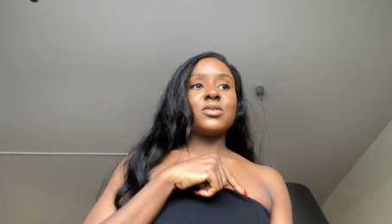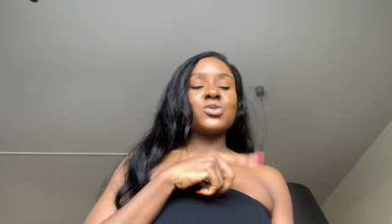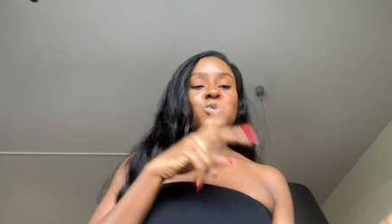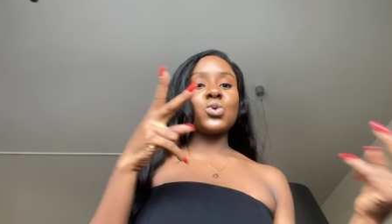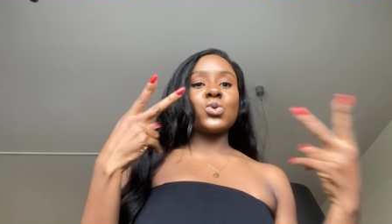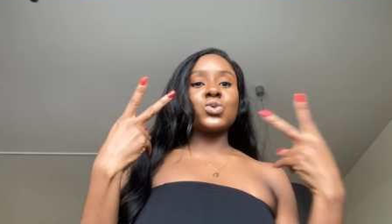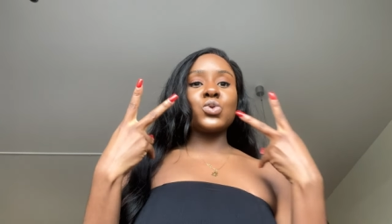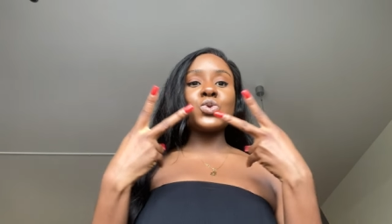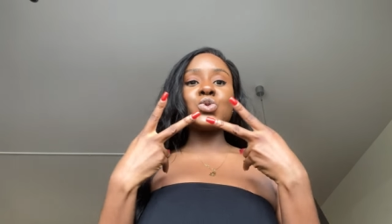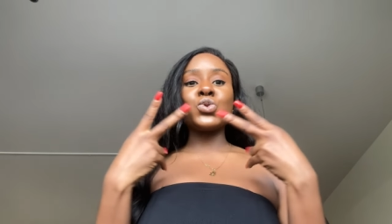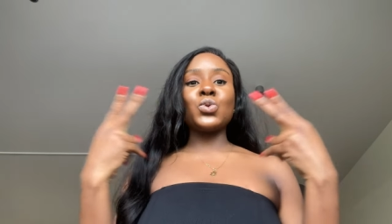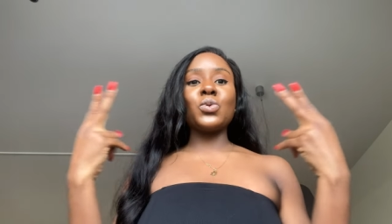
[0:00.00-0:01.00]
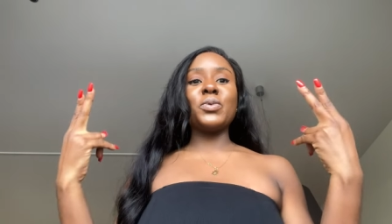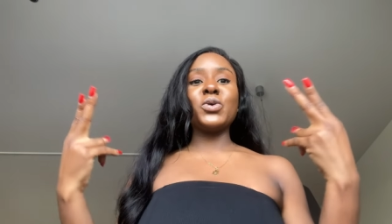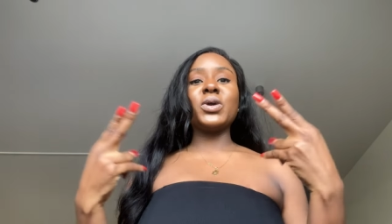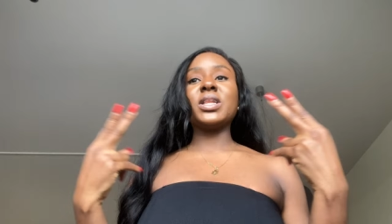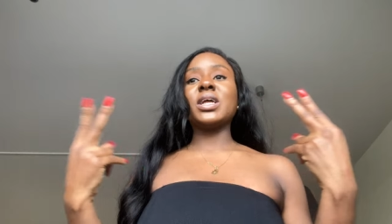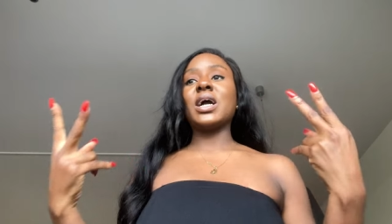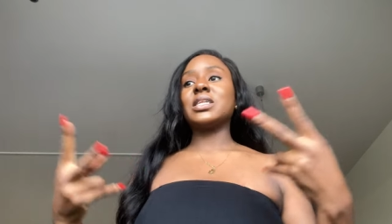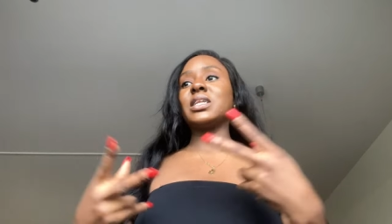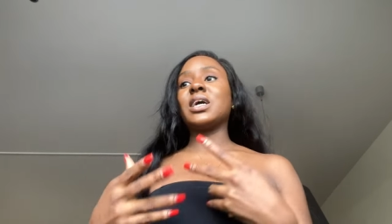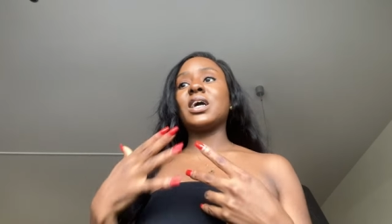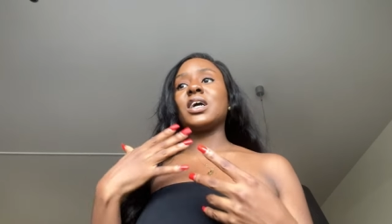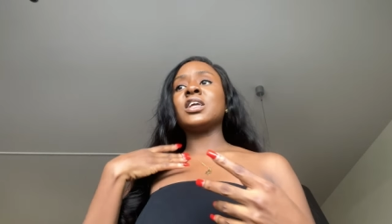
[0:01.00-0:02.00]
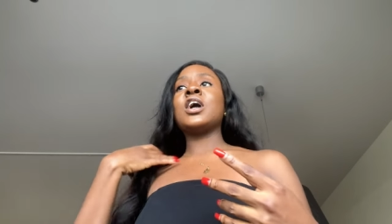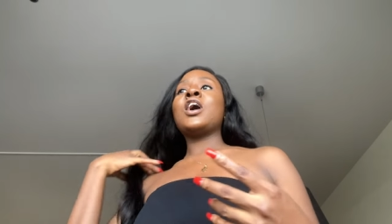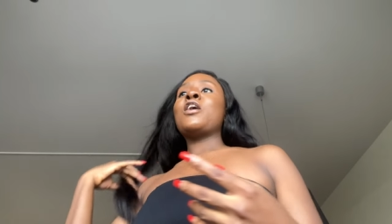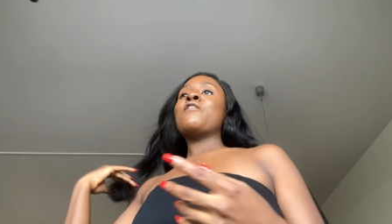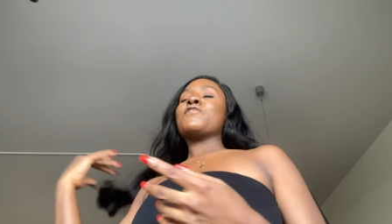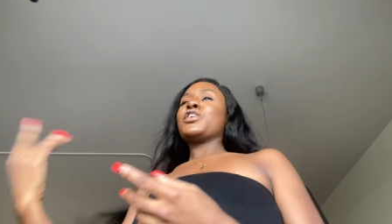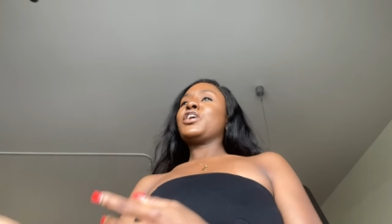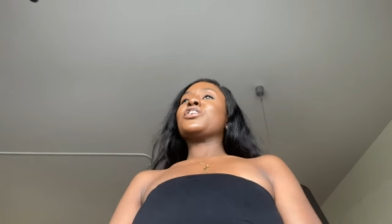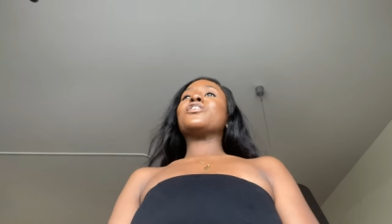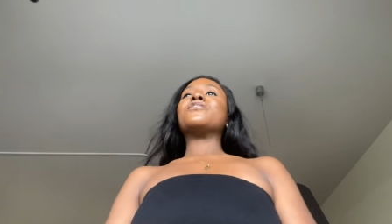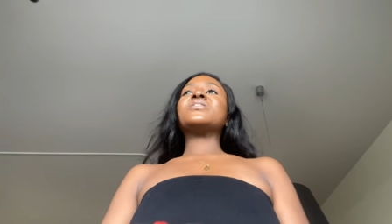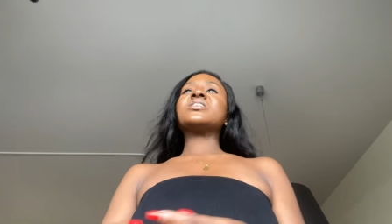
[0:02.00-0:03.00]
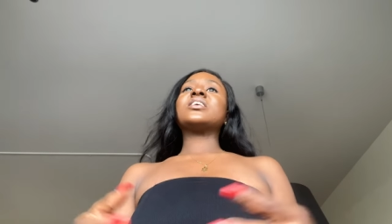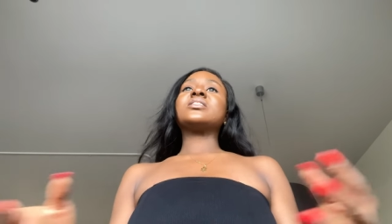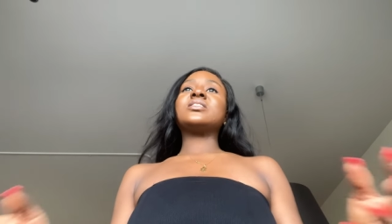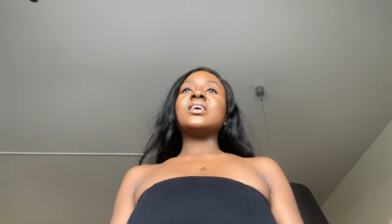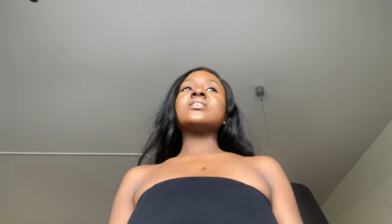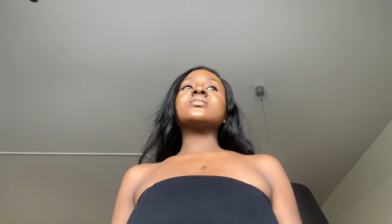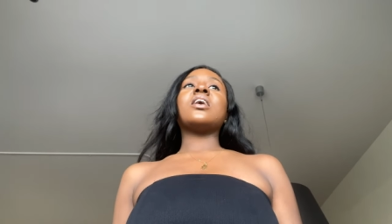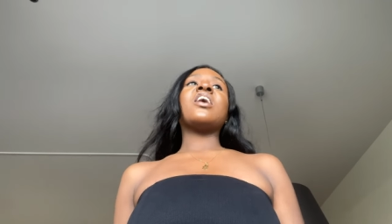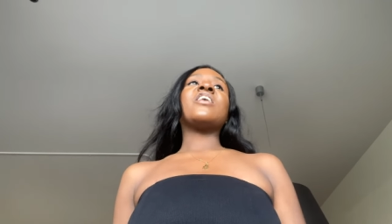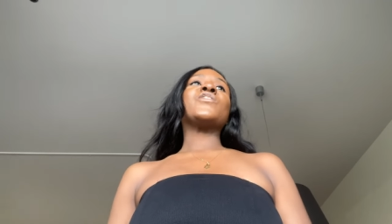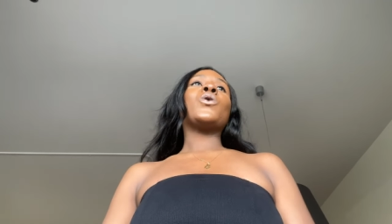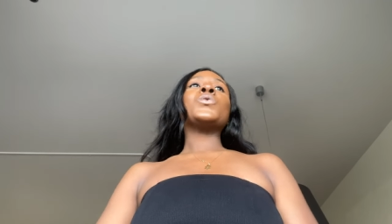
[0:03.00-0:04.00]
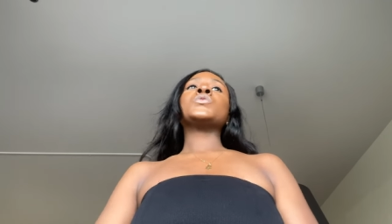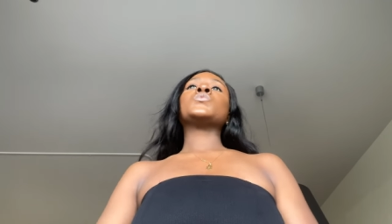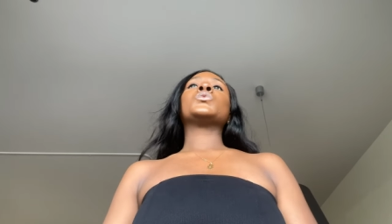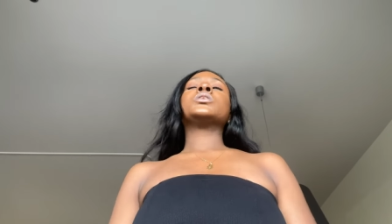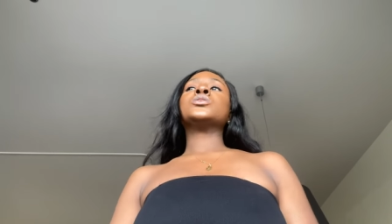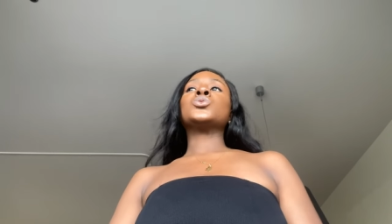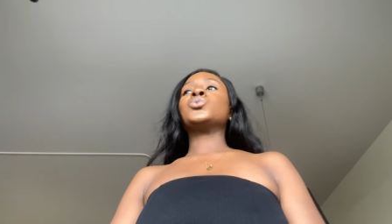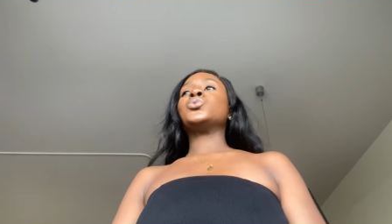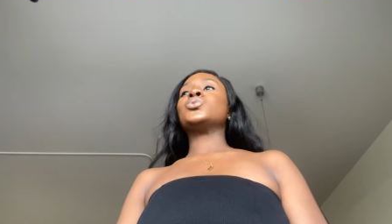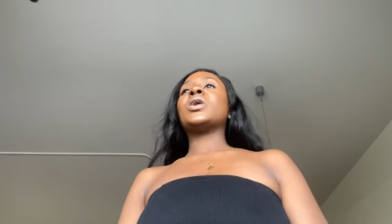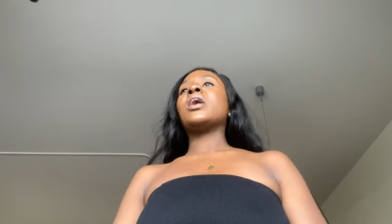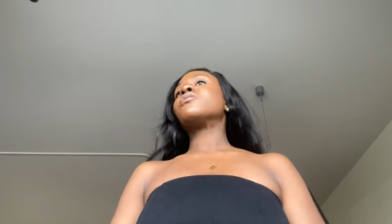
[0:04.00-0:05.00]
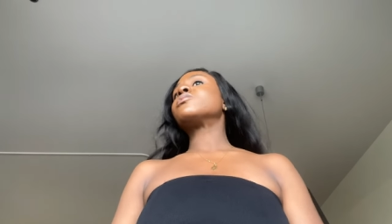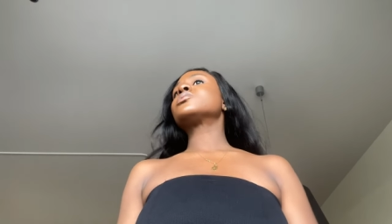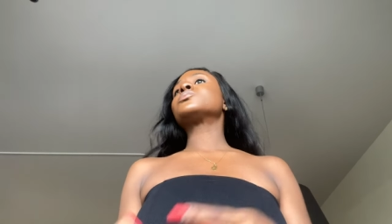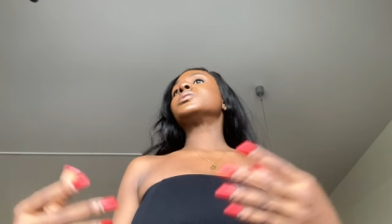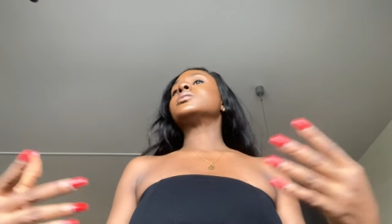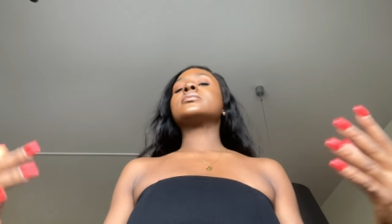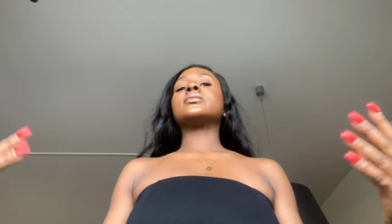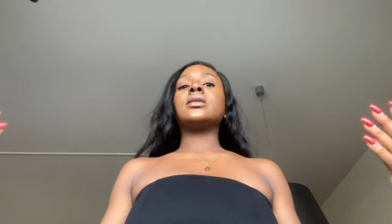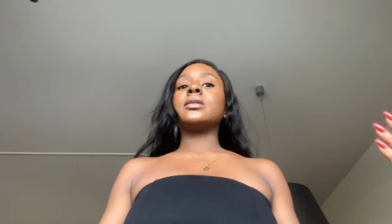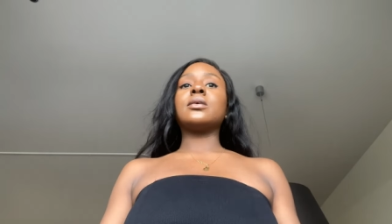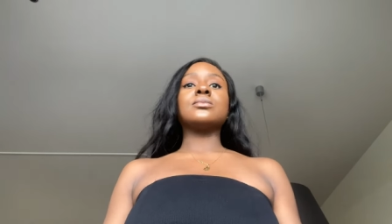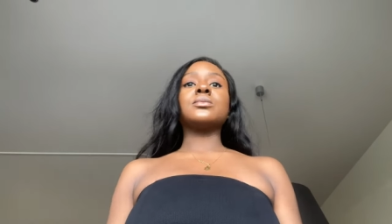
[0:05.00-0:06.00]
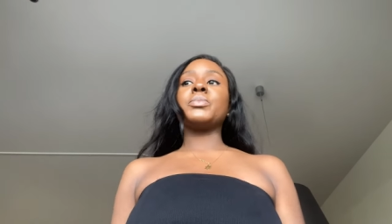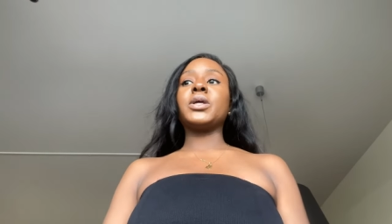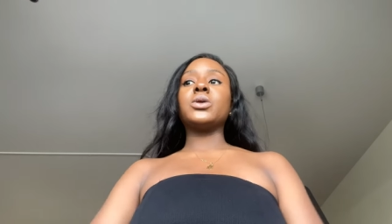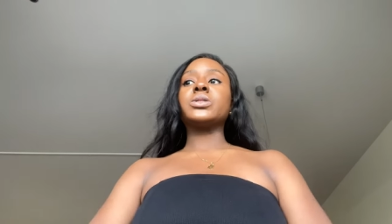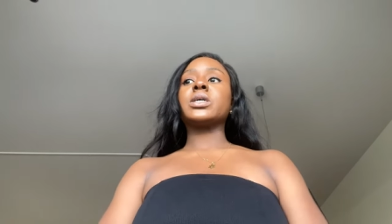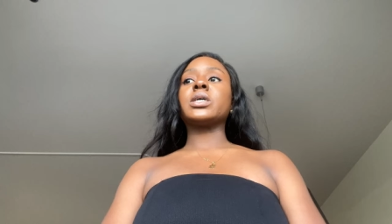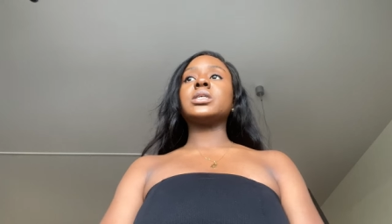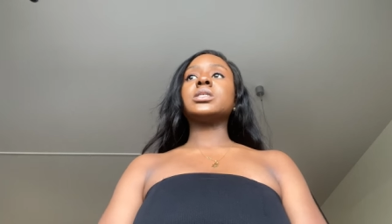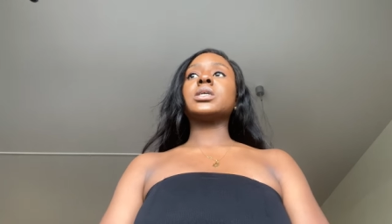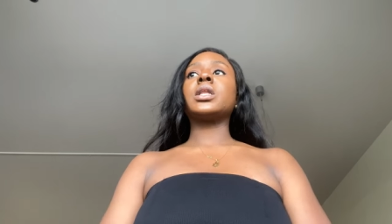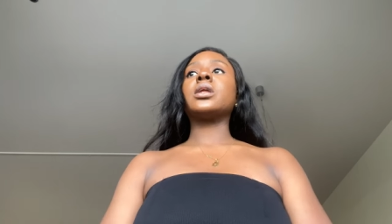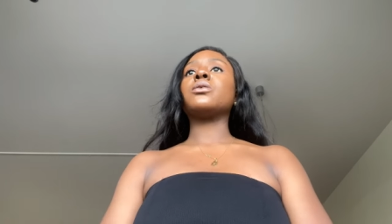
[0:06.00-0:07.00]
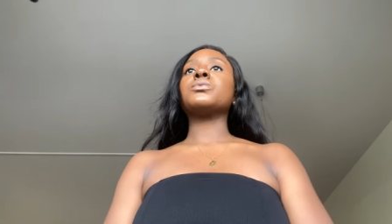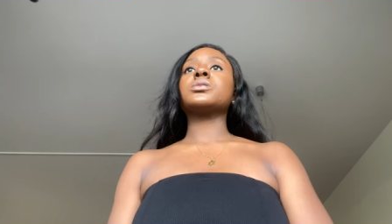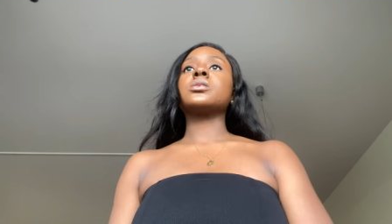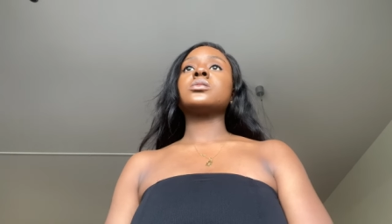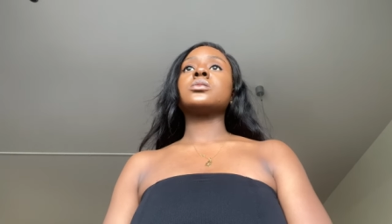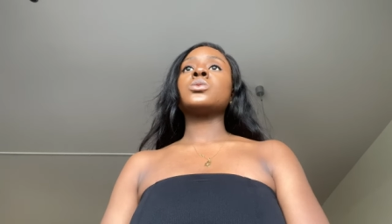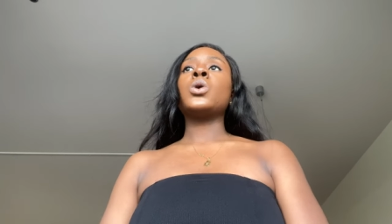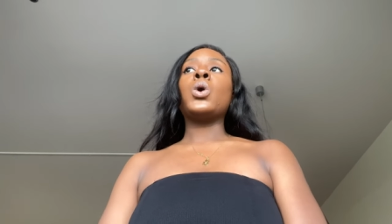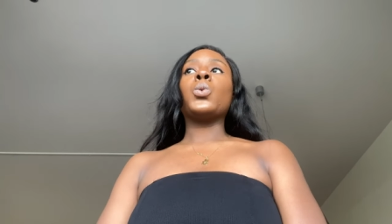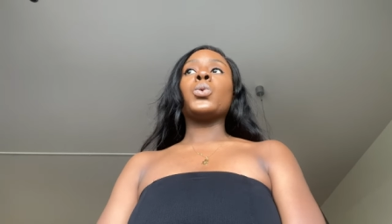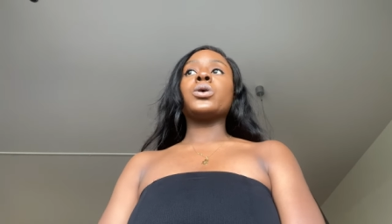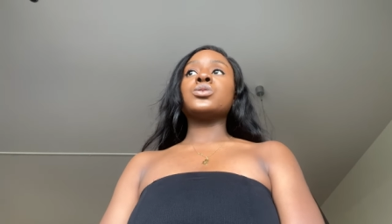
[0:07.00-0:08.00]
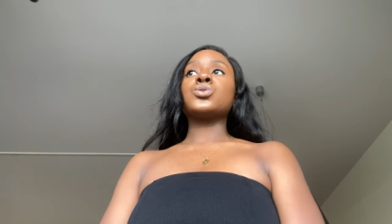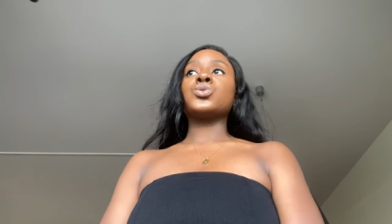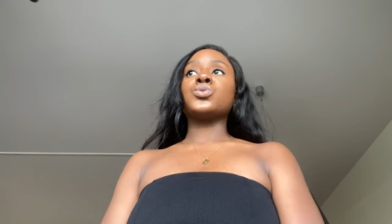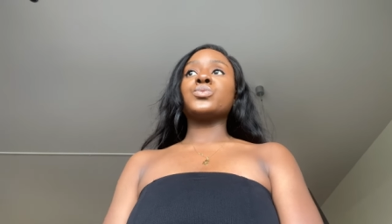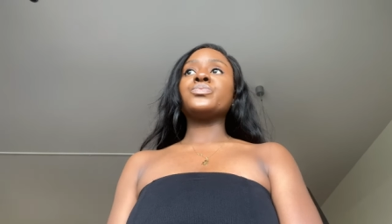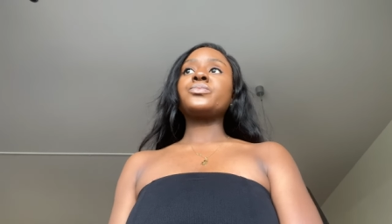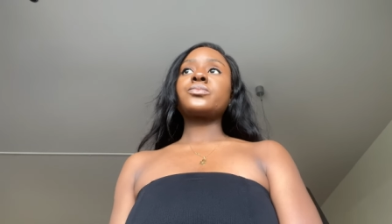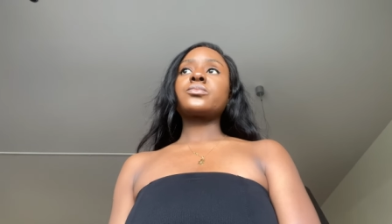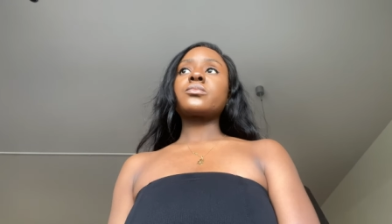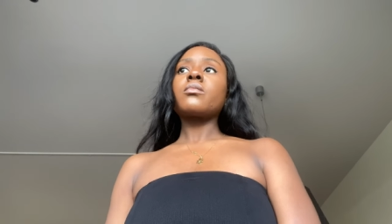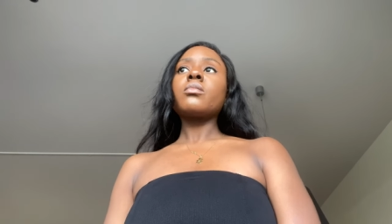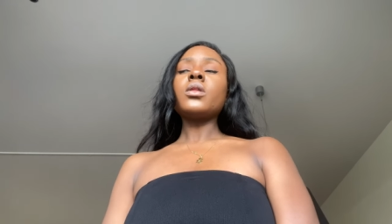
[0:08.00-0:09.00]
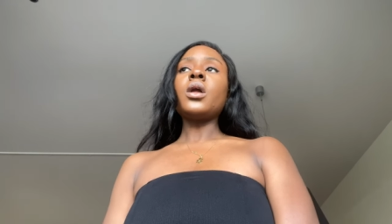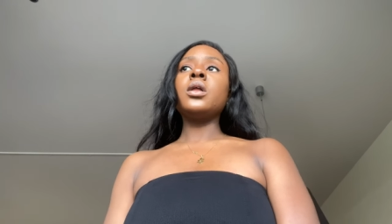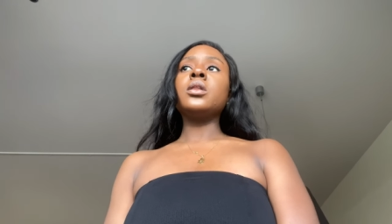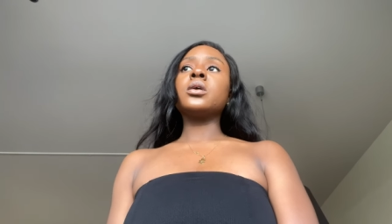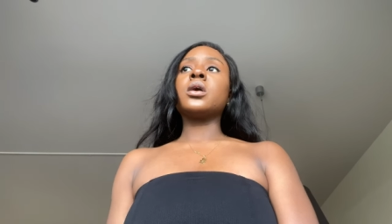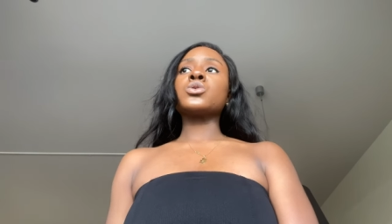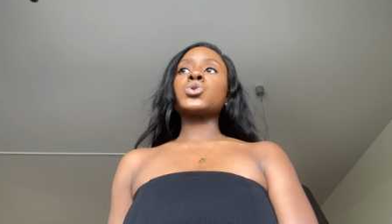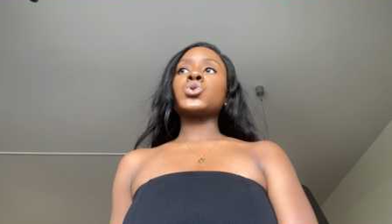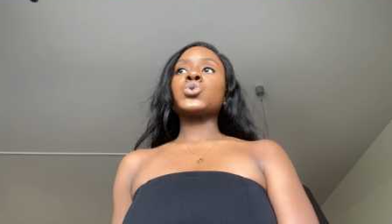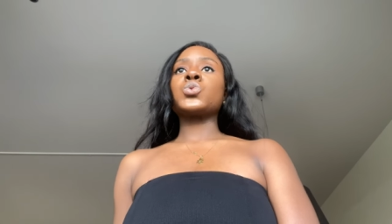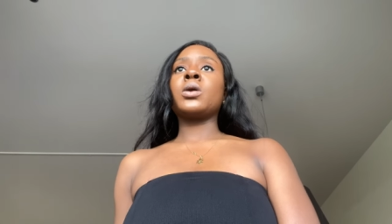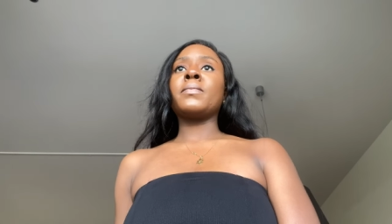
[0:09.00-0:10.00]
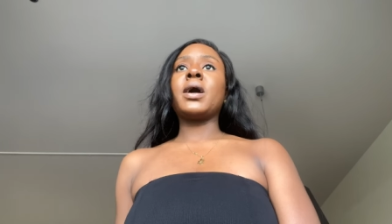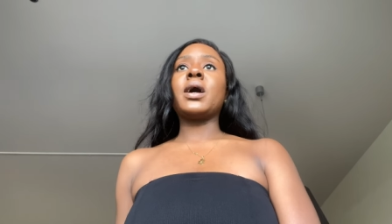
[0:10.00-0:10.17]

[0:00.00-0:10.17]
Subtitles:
So those two will be going hand in hand. Funny enough, these are things that I've always wanted to do. I always wanted to learn how to play lawn tennis, and I always wanted to learn how to swim.